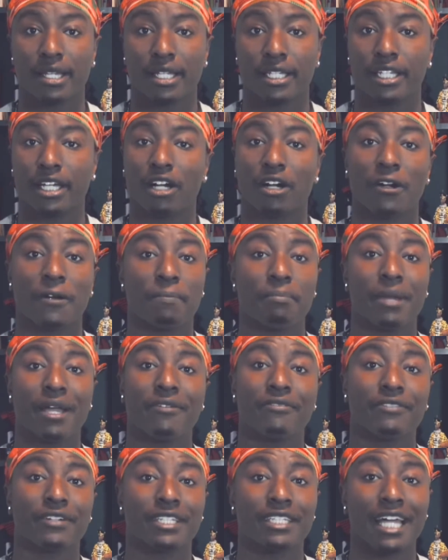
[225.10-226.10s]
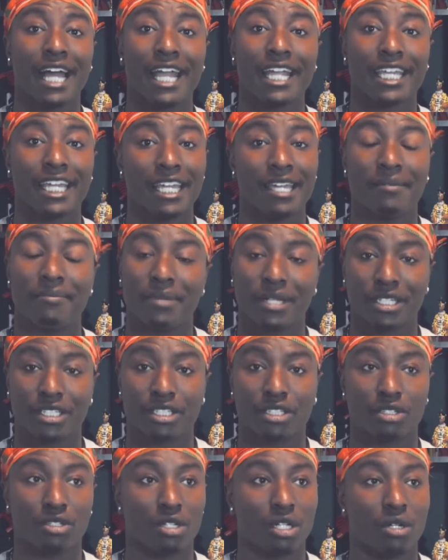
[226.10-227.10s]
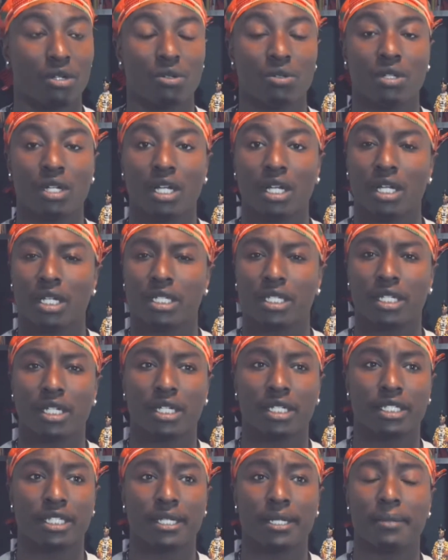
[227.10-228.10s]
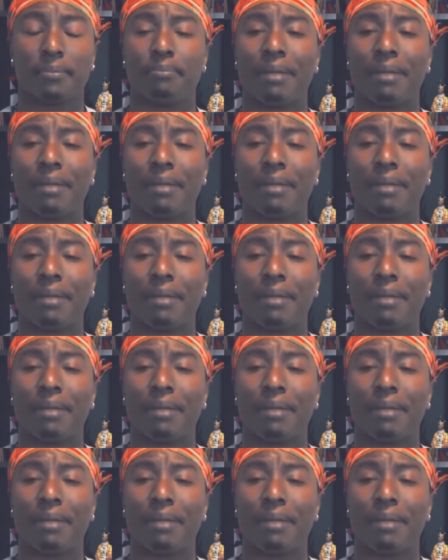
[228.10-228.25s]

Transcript: the hermaphrodite image, the